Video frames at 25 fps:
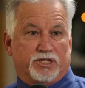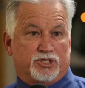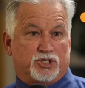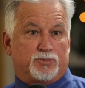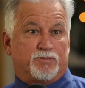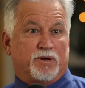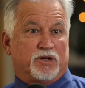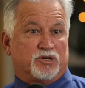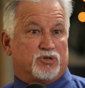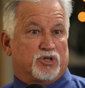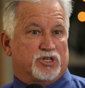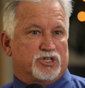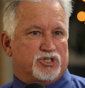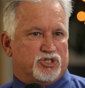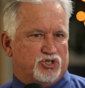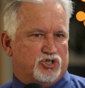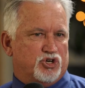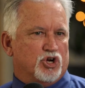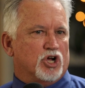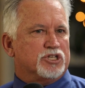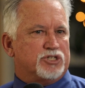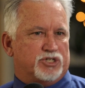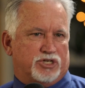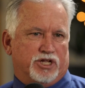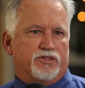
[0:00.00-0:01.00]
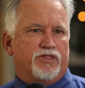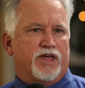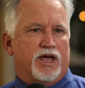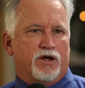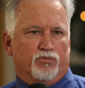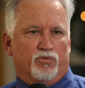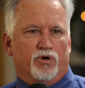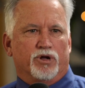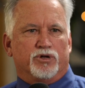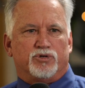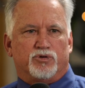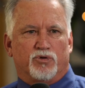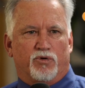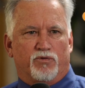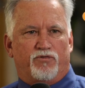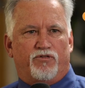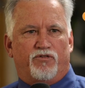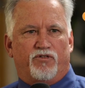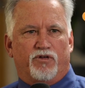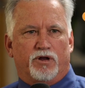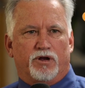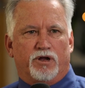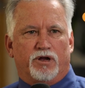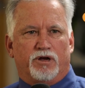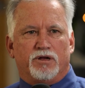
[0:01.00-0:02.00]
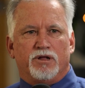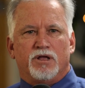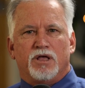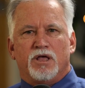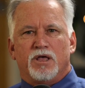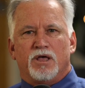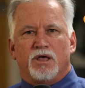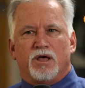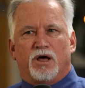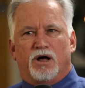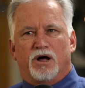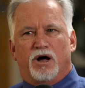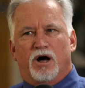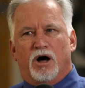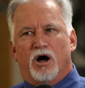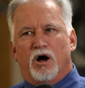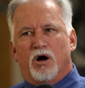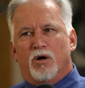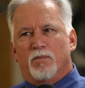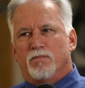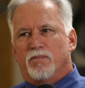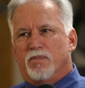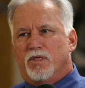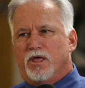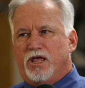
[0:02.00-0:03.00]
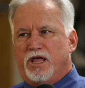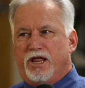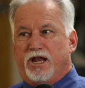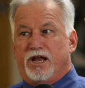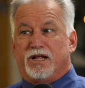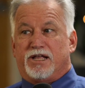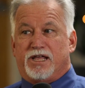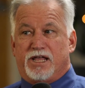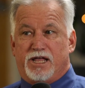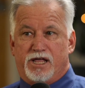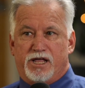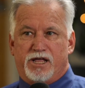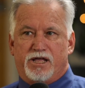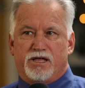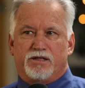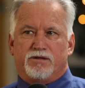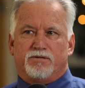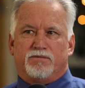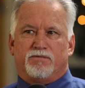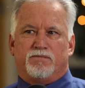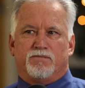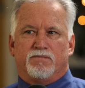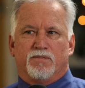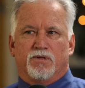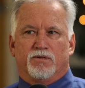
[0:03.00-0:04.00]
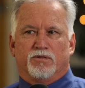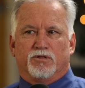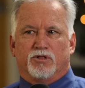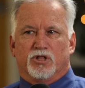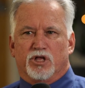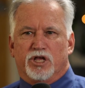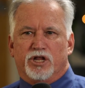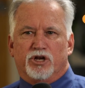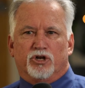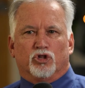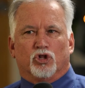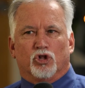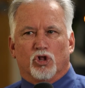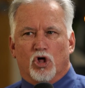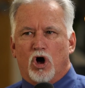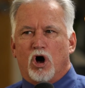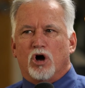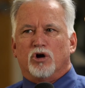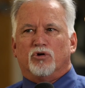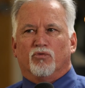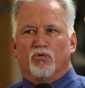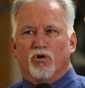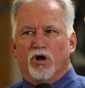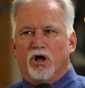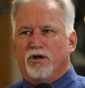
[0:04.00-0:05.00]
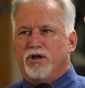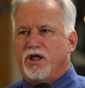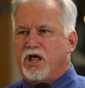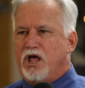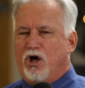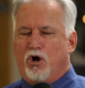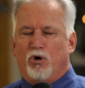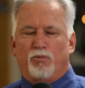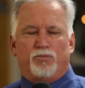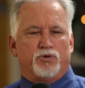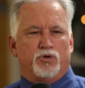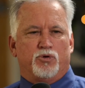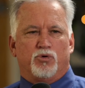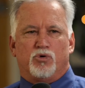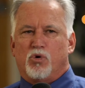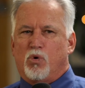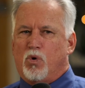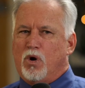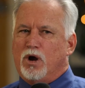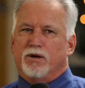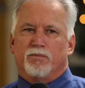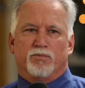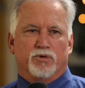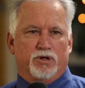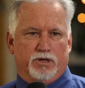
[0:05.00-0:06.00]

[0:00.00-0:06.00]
that specialize just in that retrofitting. And it can, in the long run, help you quite a